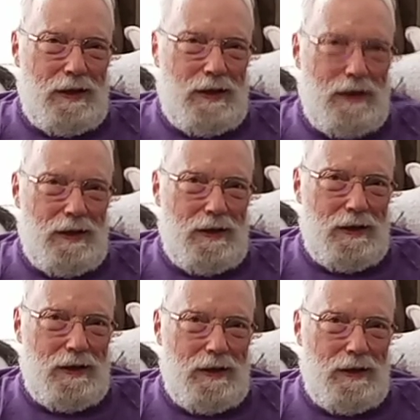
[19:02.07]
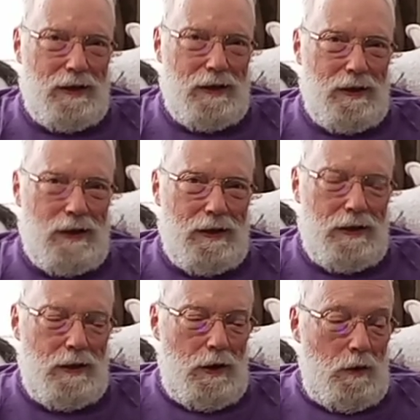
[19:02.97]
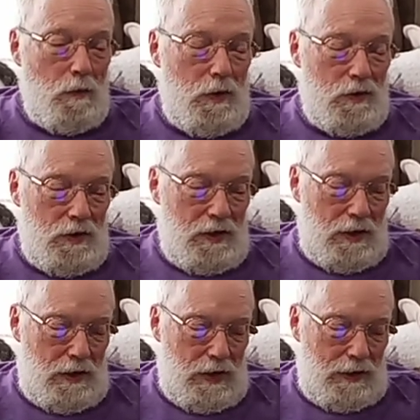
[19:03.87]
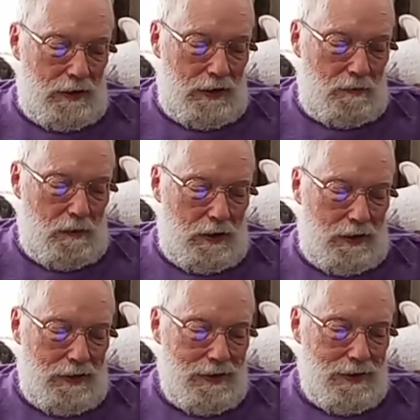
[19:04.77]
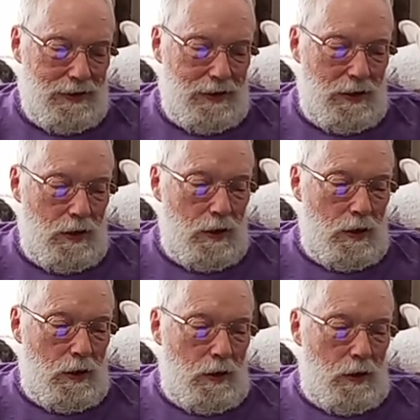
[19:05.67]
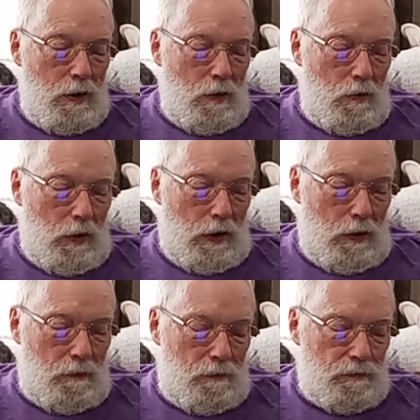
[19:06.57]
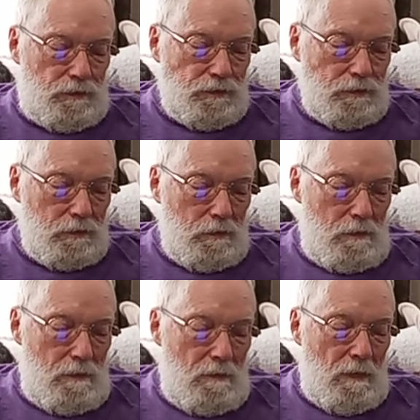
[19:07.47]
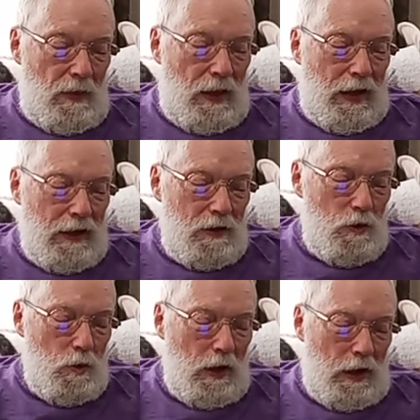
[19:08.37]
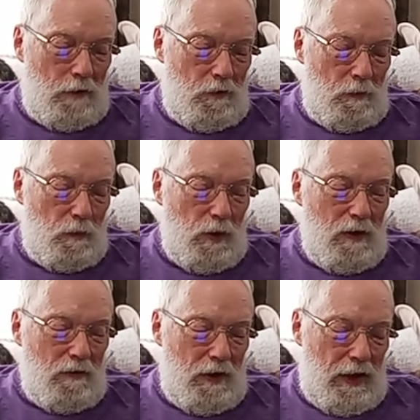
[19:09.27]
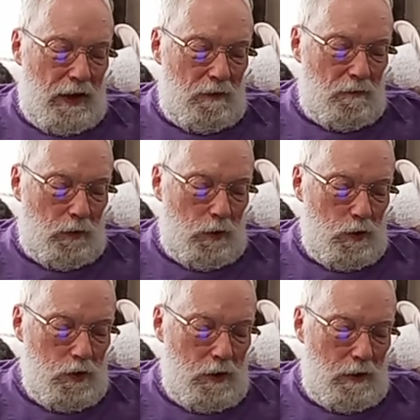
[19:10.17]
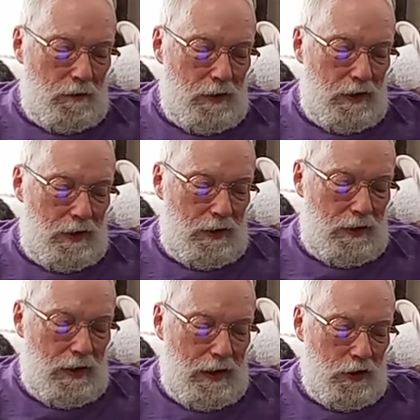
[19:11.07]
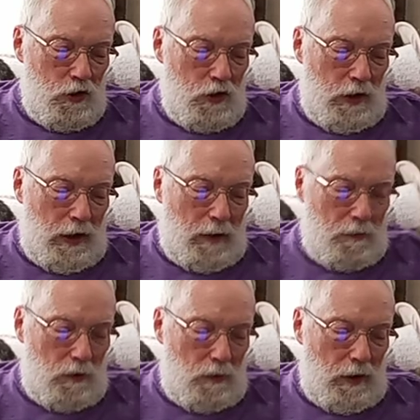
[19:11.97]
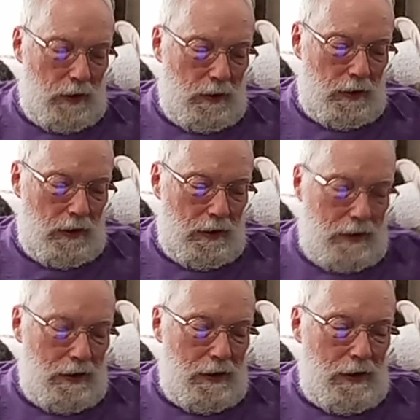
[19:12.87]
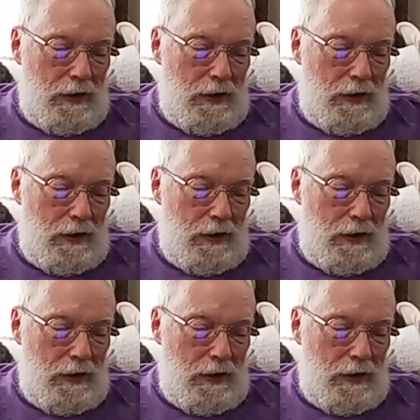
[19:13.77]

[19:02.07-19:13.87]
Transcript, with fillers: Uh, we just hit 19 minutes. We just hit 19 minutes. Well, I can do kind of an abbreviated version of the next chapter, I think.